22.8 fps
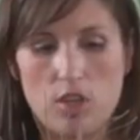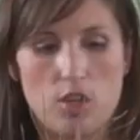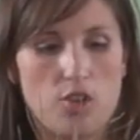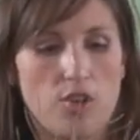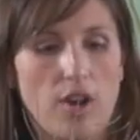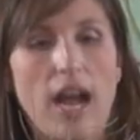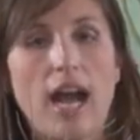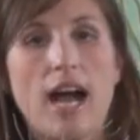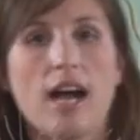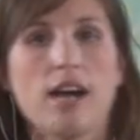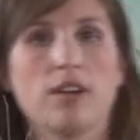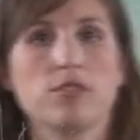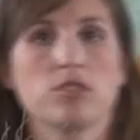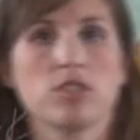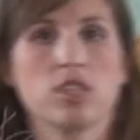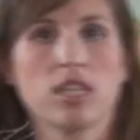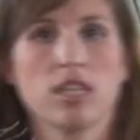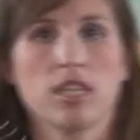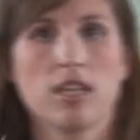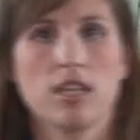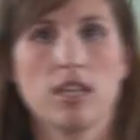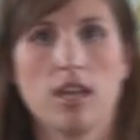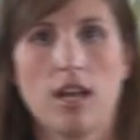the
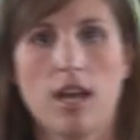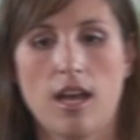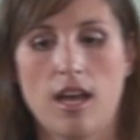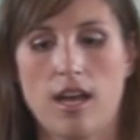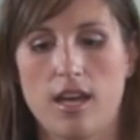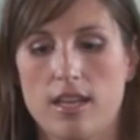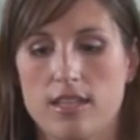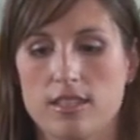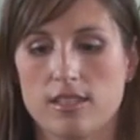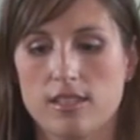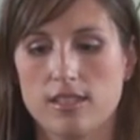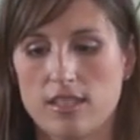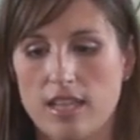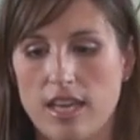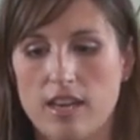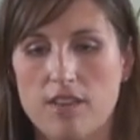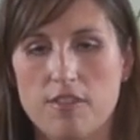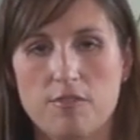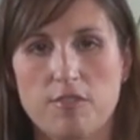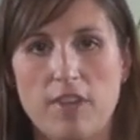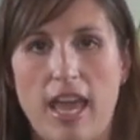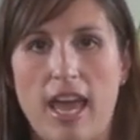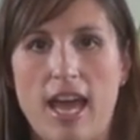ground,
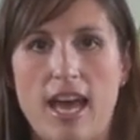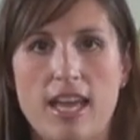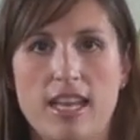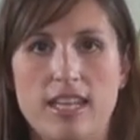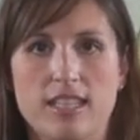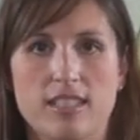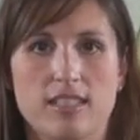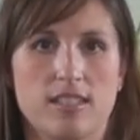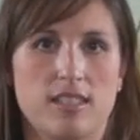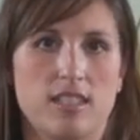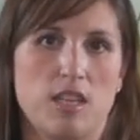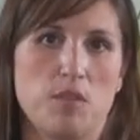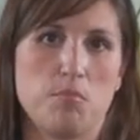instead of adding,